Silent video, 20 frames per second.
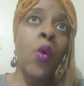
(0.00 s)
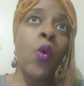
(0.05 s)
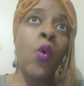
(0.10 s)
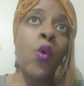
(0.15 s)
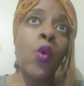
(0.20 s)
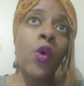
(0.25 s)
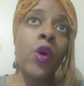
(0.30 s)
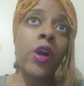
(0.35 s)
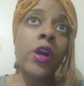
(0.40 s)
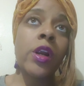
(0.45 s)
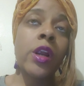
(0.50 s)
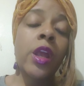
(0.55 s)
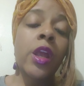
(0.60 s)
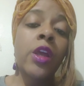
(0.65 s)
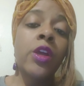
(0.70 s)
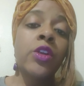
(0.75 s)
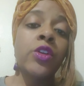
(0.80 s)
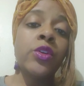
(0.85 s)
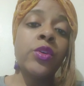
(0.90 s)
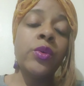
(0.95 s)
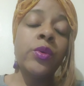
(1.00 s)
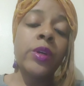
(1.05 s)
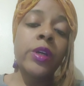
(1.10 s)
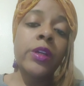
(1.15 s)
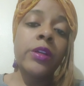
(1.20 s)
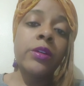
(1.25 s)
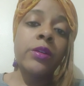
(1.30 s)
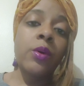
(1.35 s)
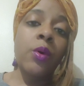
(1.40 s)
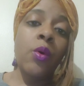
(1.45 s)
Or you
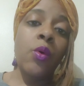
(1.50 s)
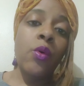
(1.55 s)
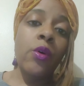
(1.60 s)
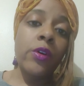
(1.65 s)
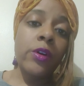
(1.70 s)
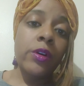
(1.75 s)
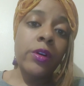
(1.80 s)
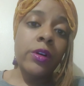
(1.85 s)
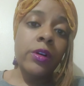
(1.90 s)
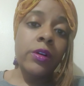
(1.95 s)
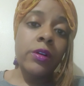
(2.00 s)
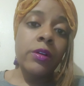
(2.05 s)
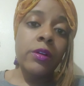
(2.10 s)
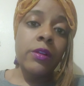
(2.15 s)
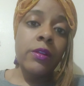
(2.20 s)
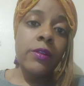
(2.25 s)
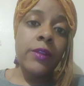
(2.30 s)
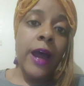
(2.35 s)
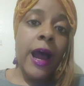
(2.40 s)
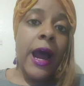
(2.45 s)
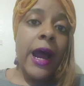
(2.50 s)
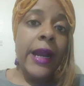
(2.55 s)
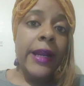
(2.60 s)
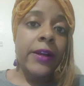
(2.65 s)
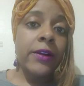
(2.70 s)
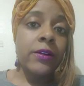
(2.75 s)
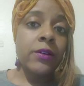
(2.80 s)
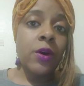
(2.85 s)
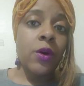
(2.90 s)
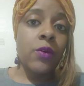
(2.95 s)
can order the
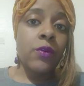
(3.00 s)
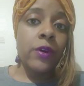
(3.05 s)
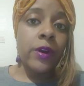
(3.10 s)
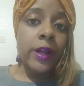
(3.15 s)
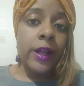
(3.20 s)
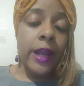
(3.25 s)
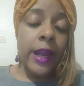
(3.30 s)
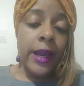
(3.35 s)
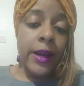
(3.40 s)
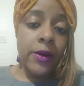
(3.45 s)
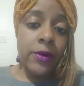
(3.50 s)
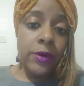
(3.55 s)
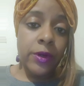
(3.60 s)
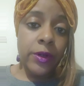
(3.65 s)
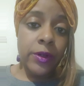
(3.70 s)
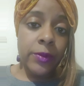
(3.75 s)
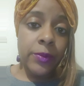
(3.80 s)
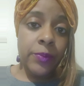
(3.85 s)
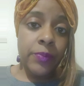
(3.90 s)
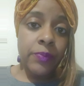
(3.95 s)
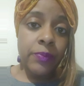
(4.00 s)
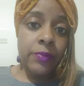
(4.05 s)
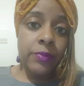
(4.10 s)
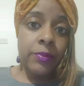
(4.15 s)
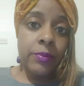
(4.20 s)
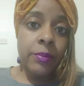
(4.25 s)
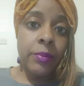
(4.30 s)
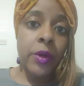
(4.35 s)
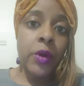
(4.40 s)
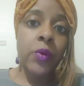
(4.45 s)
iron over the counter.
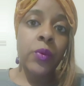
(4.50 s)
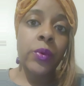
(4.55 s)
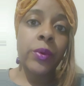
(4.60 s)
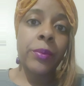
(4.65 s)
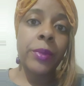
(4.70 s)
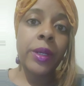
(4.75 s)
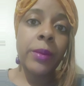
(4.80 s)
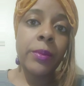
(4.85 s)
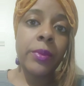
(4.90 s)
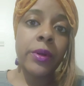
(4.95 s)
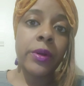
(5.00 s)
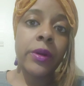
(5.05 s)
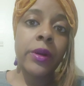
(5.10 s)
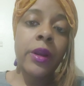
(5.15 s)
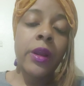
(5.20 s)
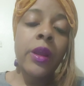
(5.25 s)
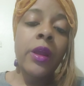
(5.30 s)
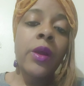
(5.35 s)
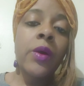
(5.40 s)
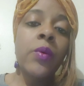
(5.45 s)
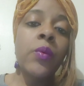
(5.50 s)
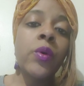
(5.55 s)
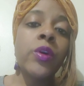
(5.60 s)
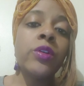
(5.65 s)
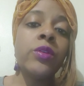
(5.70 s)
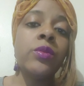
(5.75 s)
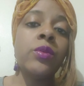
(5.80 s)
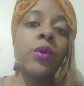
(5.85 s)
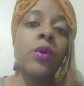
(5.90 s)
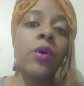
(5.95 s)
But remember,
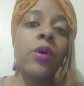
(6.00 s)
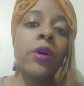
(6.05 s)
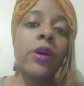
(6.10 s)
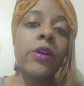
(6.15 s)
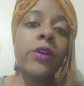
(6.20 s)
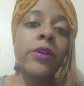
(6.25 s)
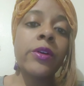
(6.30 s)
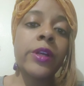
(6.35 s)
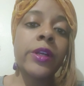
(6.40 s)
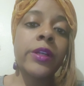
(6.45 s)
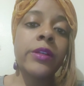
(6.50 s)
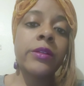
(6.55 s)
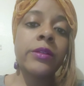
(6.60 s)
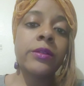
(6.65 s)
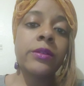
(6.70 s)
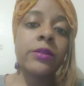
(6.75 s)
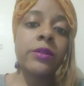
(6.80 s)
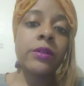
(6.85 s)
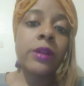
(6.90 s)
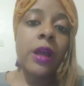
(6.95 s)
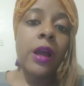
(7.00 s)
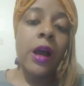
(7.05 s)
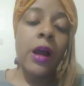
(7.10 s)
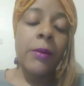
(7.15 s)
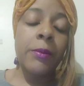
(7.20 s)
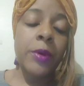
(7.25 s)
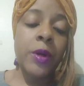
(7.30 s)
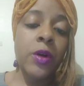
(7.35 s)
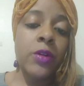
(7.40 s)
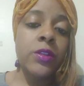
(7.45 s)
when you order it,
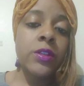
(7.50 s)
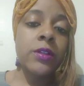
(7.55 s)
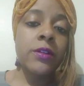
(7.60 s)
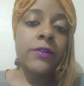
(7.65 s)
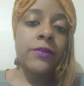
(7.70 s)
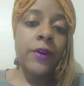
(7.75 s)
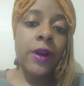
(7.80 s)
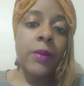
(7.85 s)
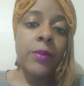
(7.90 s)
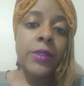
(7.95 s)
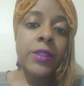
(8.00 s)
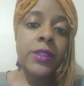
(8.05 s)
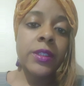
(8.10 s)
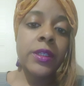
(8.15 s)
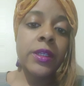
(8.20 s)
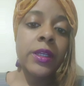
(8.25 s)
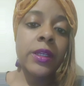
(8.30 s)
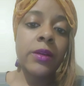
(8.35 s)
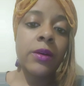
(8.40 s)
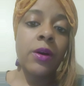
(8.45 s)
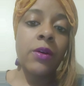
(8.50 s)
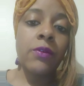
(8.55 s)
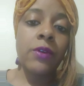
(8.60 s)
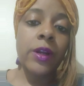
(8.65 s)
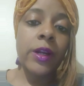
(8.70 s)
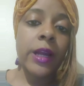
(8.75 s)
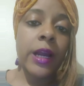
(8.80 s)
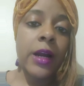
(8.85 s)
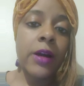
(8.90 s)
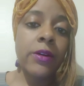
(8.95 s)
go to the pharmacy and get it
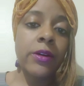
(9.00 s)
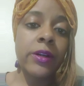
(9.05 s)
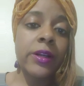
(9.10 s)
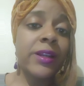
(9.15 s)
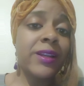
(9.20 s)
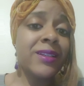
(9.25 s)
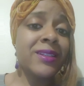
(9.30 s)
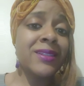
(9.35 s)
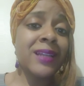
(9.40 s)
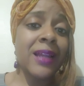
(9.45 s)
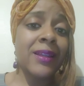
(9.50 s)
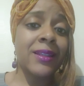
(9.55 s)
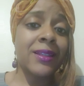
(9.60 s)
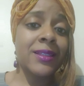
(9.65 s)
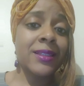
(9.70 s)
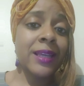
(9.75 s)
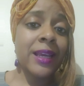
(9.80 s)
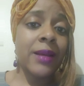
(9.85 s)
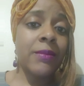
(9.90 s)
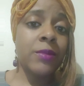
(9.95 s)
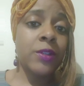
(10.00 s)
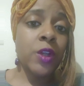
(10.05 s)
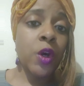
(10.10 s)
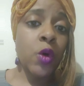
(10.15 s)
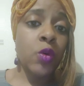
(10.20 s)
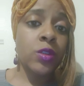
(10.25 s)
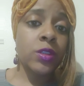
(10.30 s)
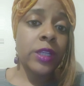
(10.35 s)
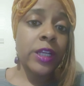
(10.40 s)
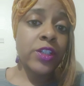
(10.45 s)
over the counter, it is not the same
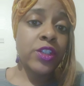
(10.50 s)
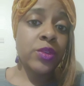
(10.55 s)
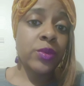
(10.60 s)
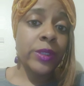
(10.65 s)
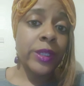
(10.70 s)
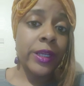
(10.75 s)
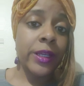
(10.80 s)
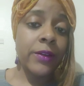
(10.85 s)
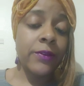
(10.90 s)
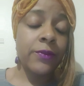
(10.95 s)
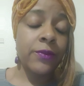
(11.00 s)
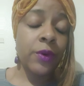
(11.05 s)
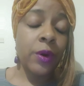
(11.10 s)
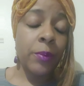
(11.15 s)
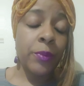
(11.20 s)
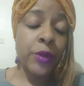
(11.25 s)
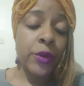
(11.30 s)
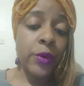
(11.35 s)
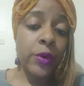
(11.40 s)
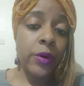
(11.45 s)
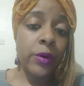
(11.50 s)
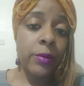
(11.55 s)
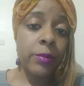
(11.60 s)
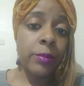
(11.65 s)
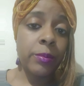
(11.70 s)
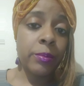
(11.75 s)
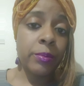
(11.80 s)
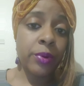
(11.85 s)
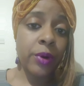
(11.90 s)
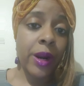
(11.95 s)
dose that you get from your
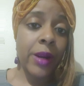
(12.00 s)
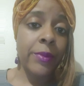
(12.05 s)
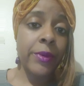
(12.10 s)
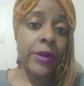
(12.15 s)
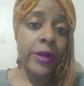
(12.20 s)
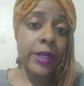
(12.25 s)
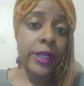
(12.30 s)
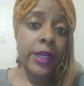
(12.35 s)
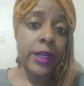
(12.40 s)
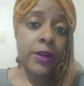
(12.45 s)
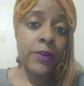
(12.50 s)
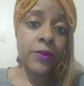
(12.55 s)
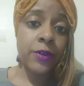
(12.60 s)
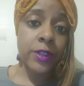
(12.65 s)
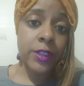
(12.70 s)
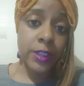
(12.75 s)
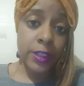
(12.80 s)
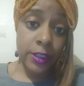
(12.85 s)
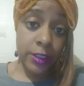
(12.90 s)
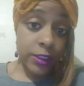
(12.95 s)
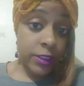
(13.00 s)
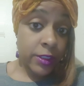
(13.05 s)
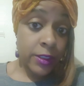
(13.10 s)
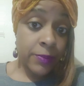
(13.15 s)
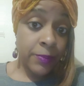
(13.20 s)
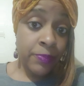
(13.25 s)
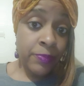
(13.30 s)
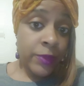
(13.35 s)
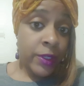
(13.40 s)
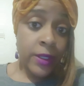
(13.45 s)
primary care
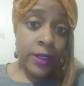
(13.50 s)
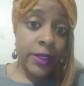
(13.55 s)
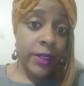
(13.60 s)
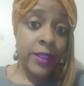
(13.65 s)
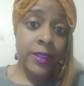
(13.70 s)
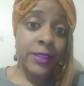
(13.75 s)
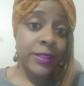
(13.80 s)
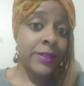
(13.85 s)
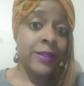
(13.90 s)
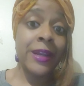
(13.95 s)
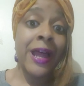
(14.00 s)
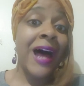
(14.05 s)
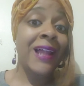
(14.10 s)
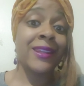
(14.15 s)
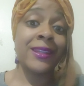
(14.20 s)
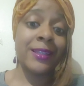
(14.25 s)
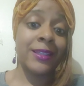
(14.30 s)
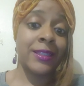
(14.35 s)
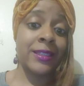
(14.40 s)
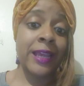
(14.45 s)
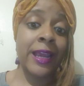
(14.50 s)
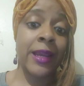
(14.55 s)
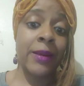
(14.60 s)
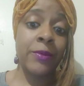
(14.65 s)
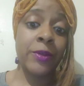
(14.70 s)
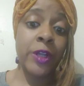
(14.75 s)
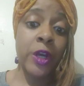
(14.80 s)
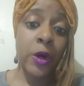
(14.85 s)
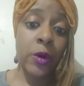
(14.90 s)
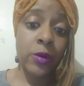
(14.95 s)
physician. It is not the
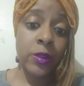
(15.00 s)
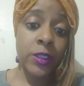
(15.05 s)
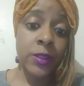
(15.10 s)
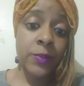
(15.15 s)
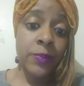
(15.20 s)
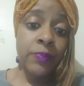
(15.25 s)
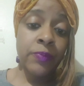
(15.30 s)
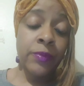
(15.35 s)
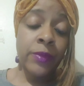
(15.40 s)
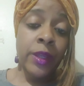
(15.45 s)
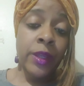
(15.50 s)
same dose.